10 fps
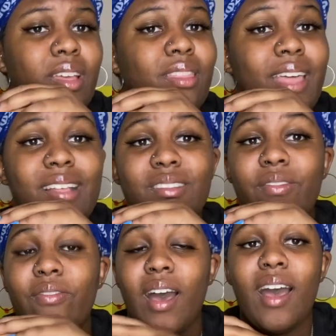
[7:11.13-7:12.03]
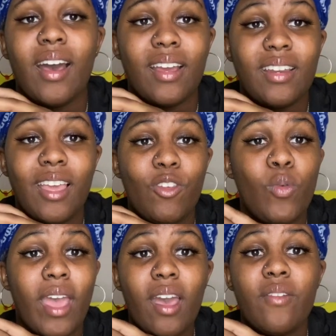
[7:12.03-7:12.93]
That's fine if you
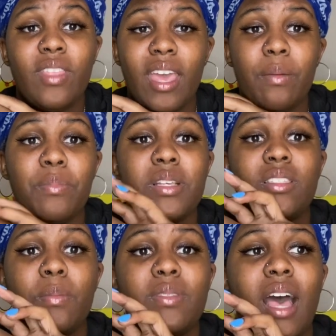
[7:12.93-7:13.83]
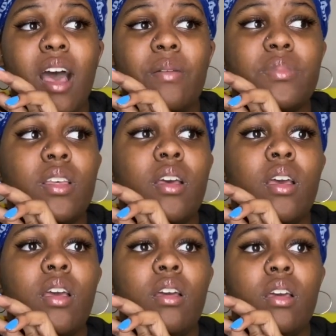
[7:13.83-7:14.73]
have that. But sometimes
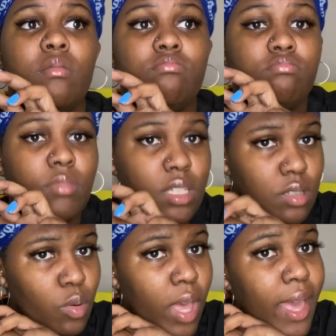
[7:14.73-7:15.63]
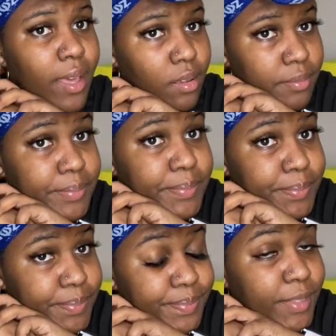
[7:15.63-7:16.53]
it's okay
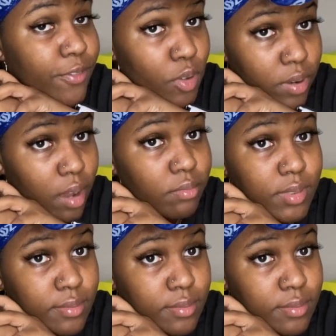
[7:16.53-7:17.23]
if you don't.